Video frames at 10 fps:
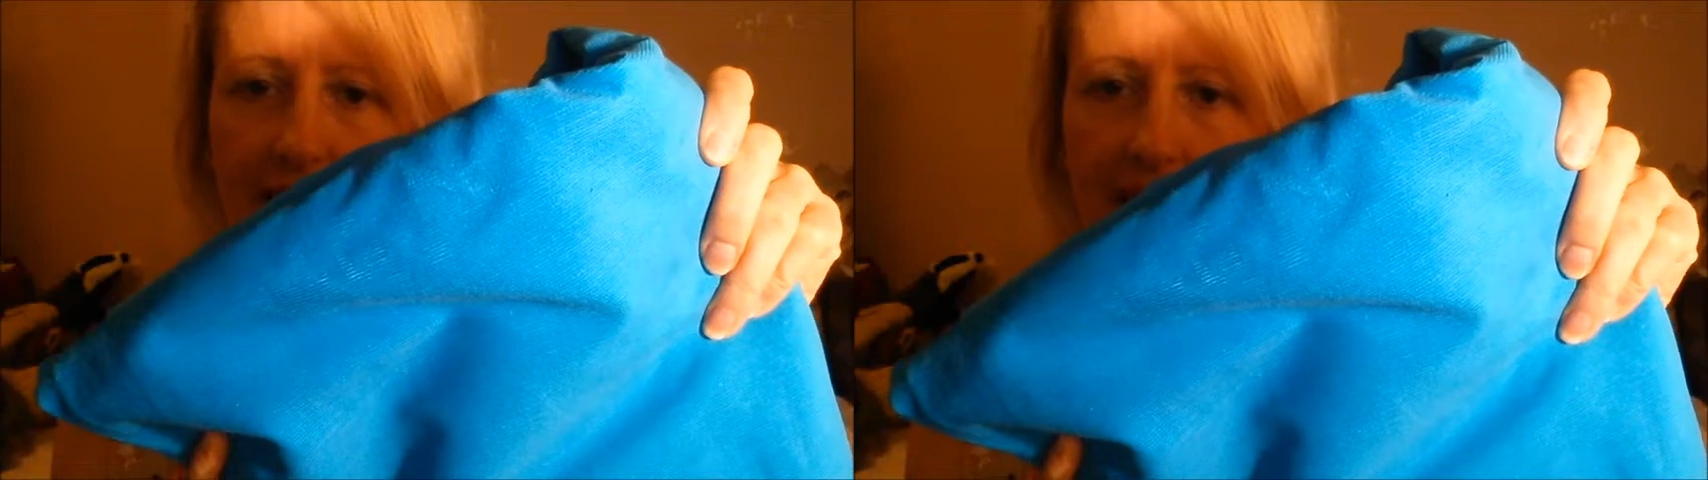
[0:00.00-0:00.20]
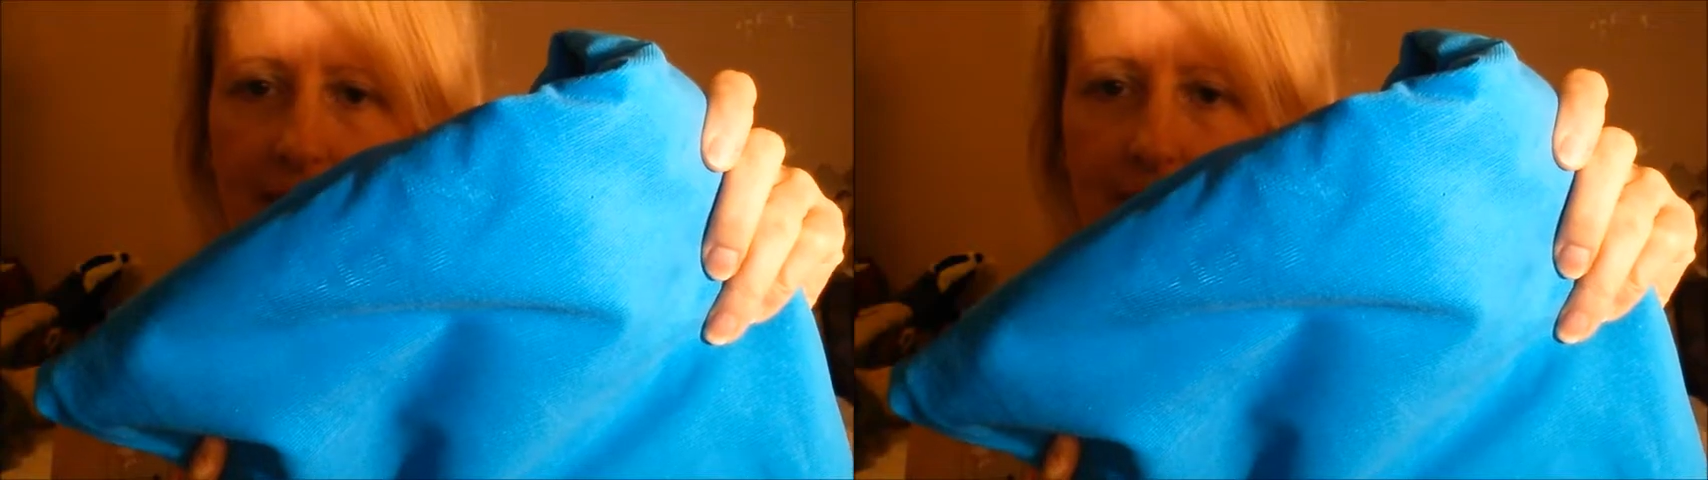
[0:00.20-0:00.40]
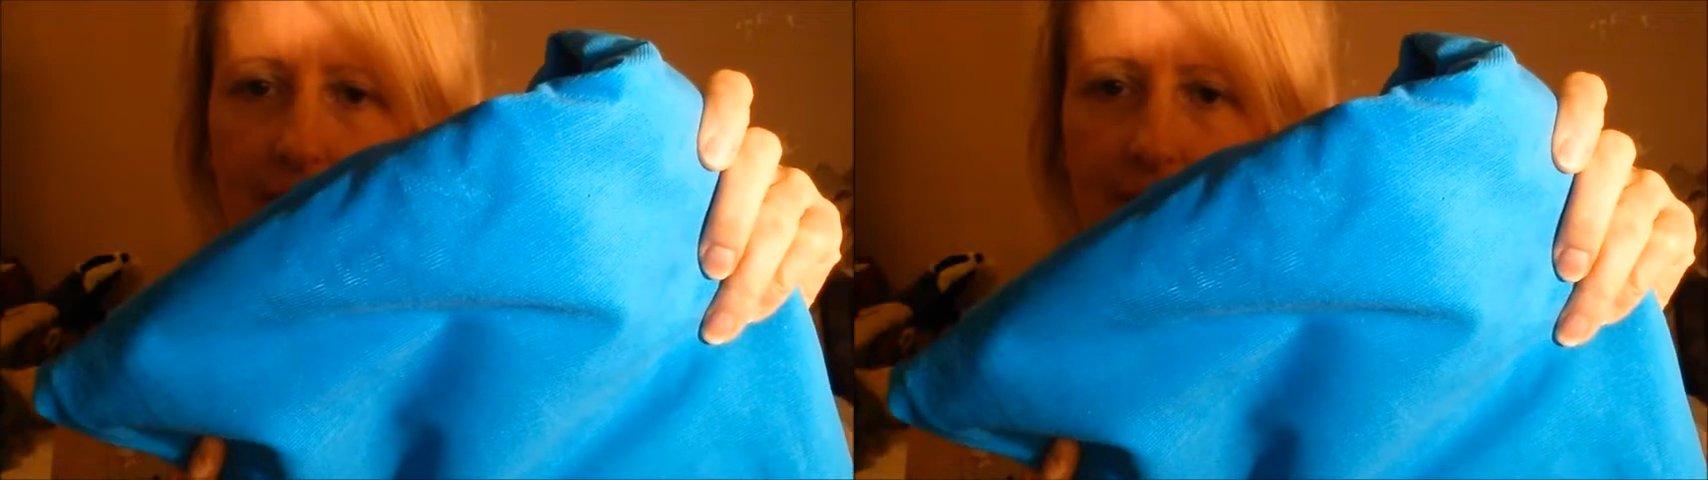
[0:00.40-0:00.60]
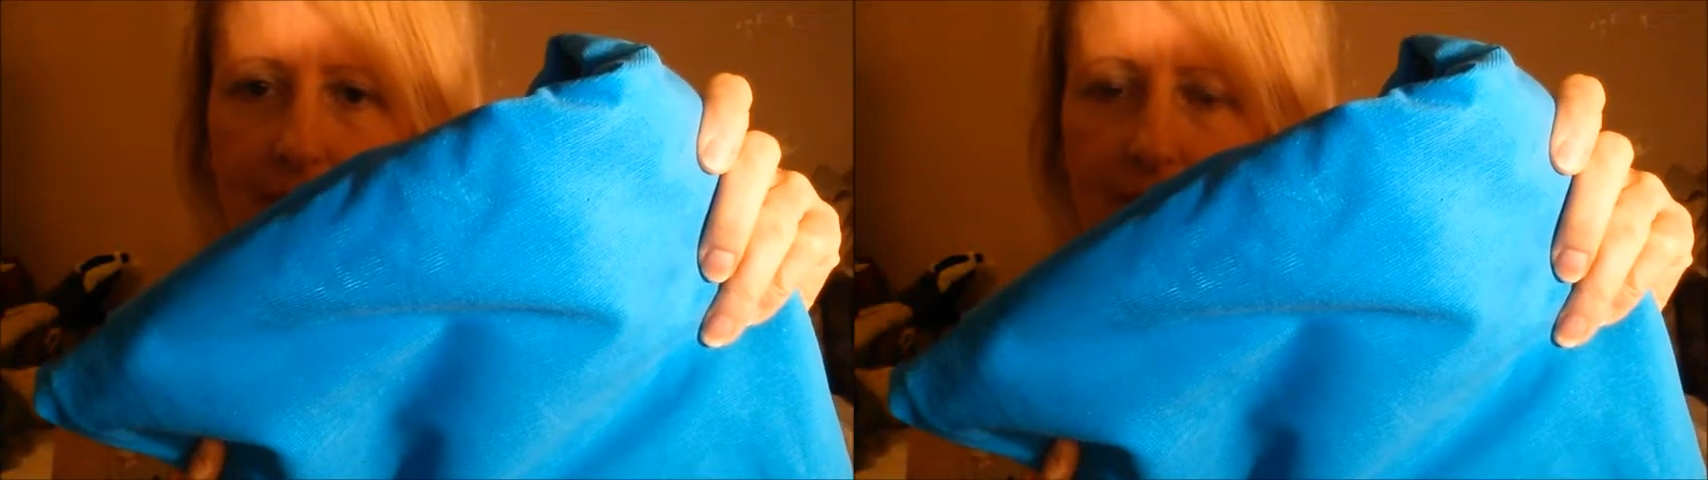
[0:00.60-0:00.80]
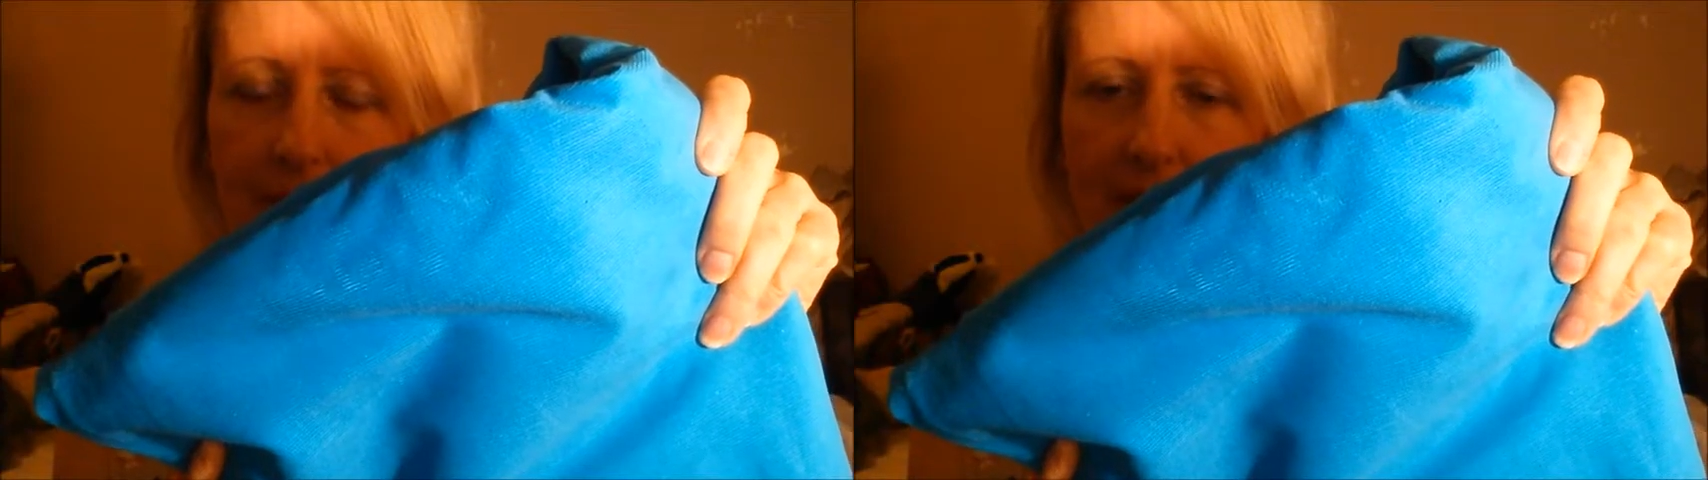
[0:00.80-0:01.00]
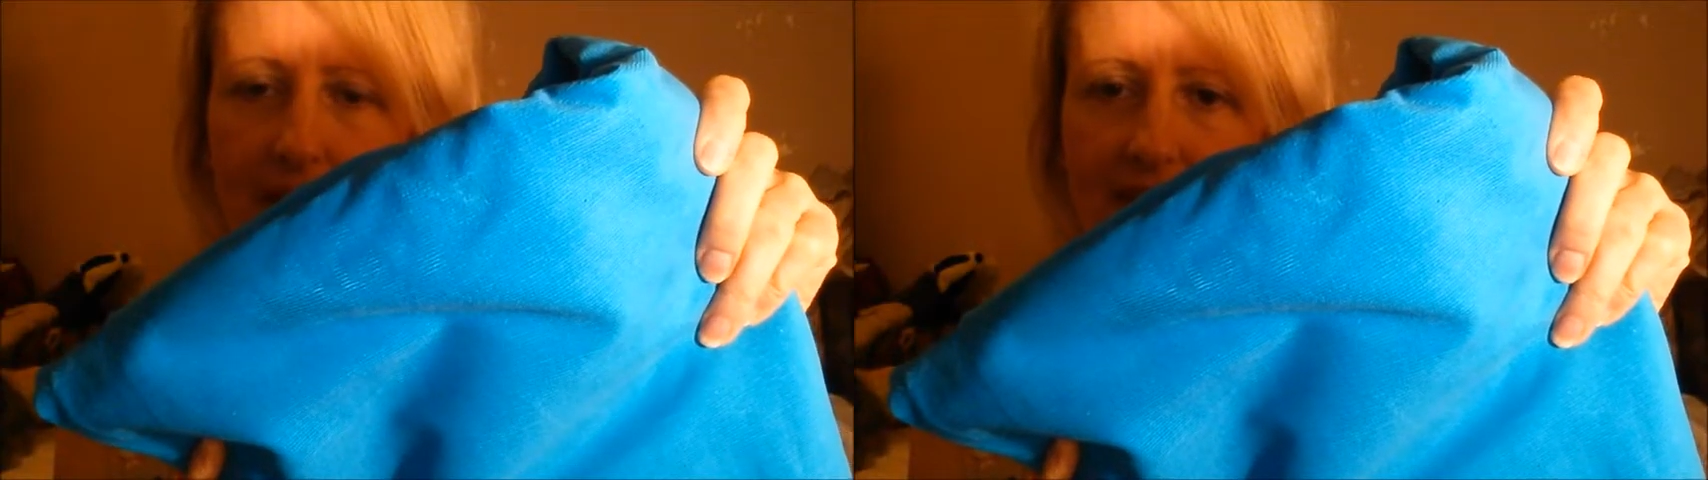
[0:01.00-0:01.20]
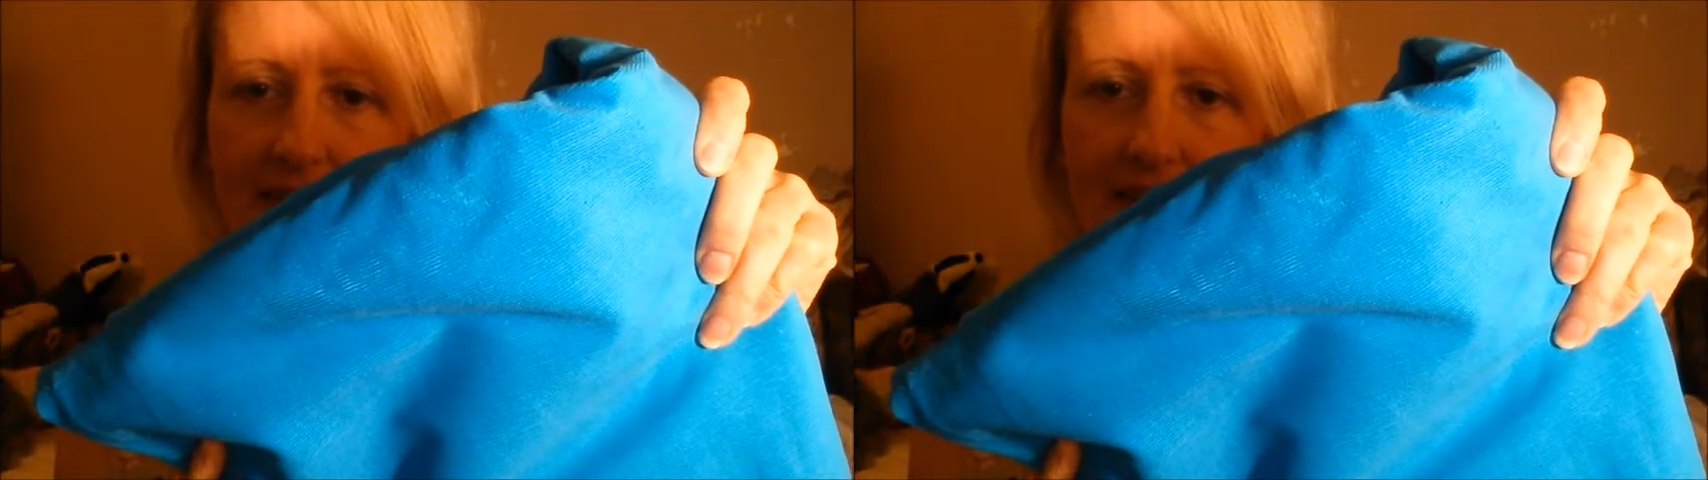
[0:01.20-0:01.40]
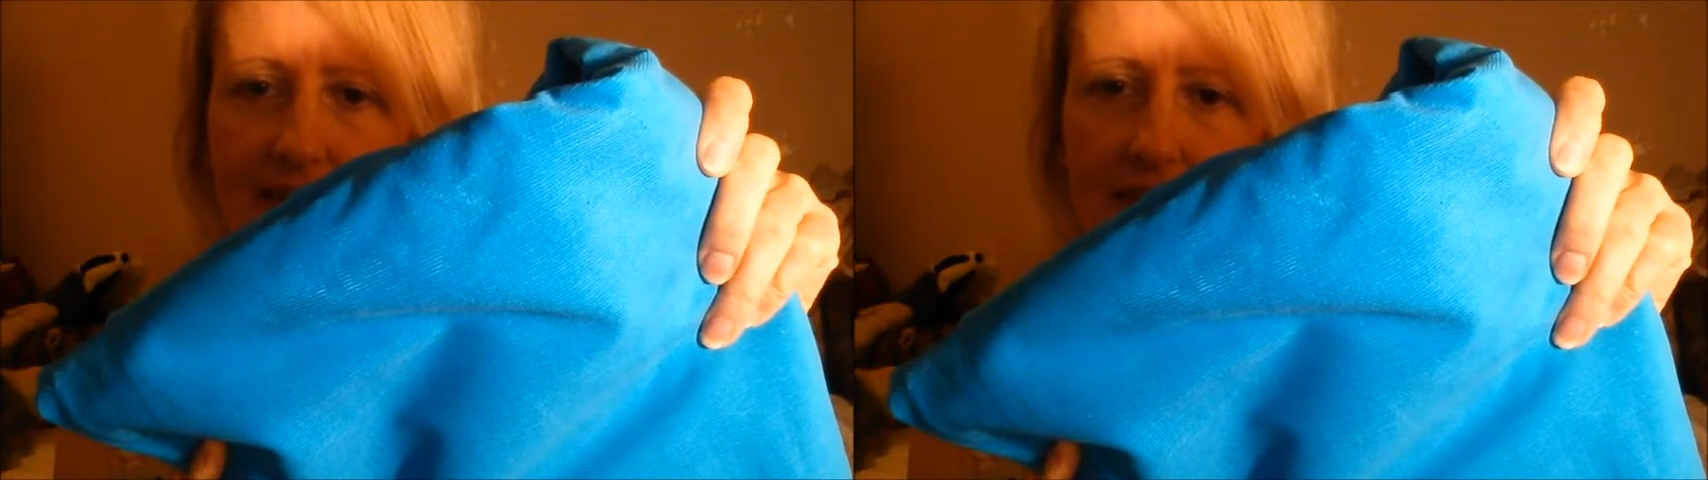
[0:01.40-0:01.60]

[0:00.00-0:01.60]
Mine,